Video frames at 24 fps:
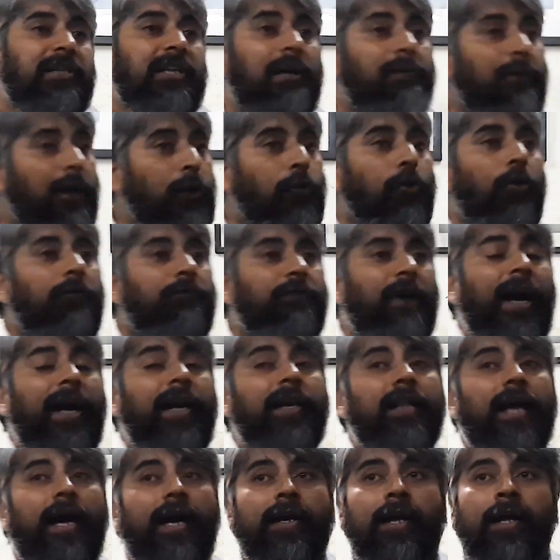survey, you will
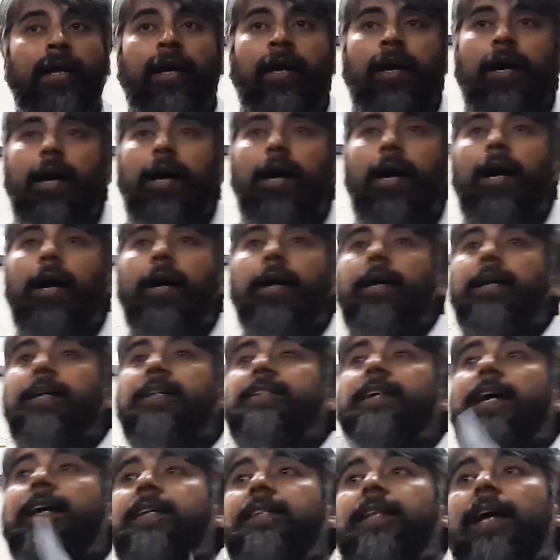find that it
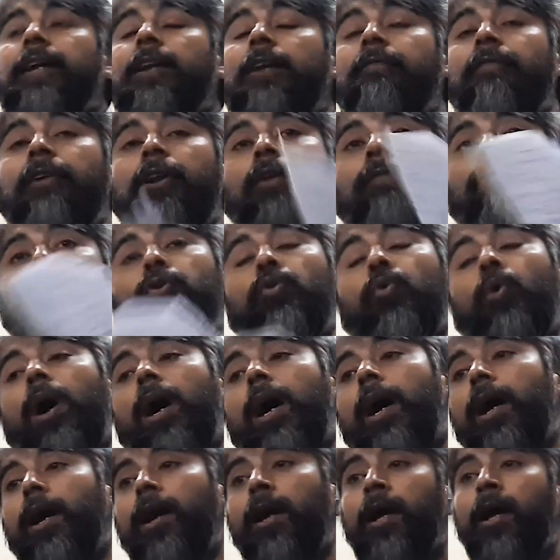says that even if you
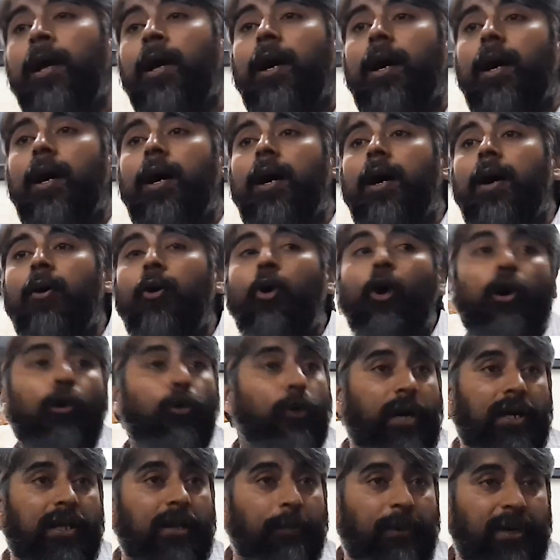are, or
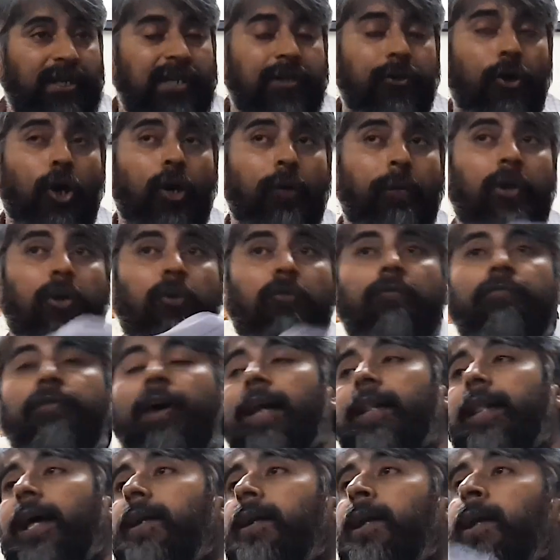look at the budget document, you will
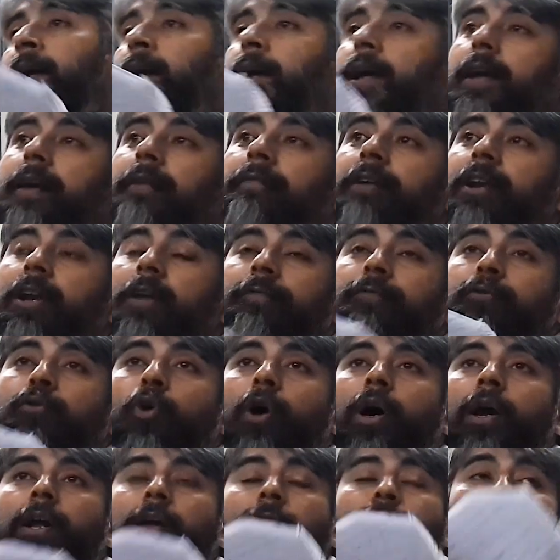find that even if you
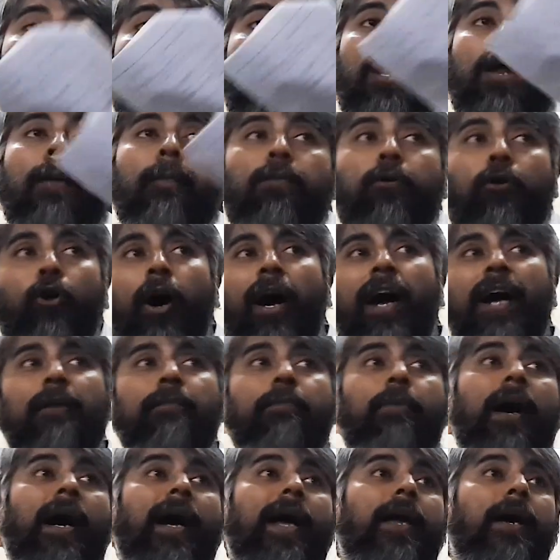are employed
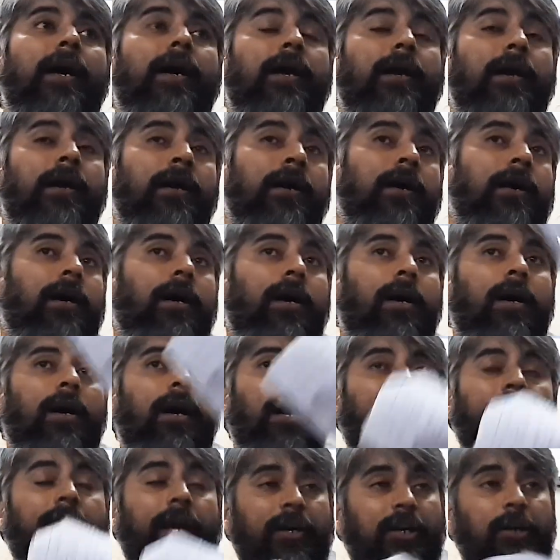by
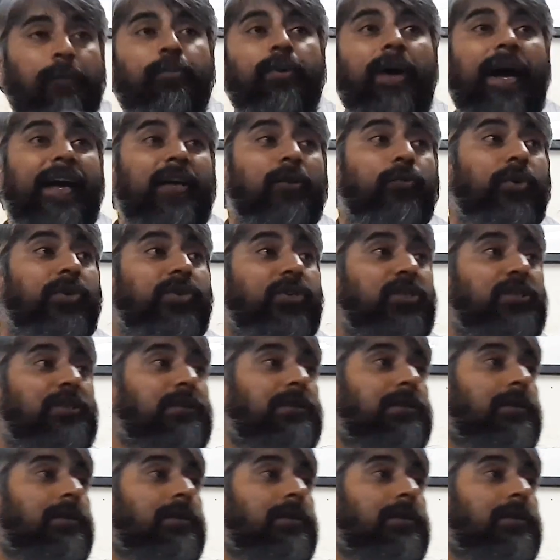an enterprise which is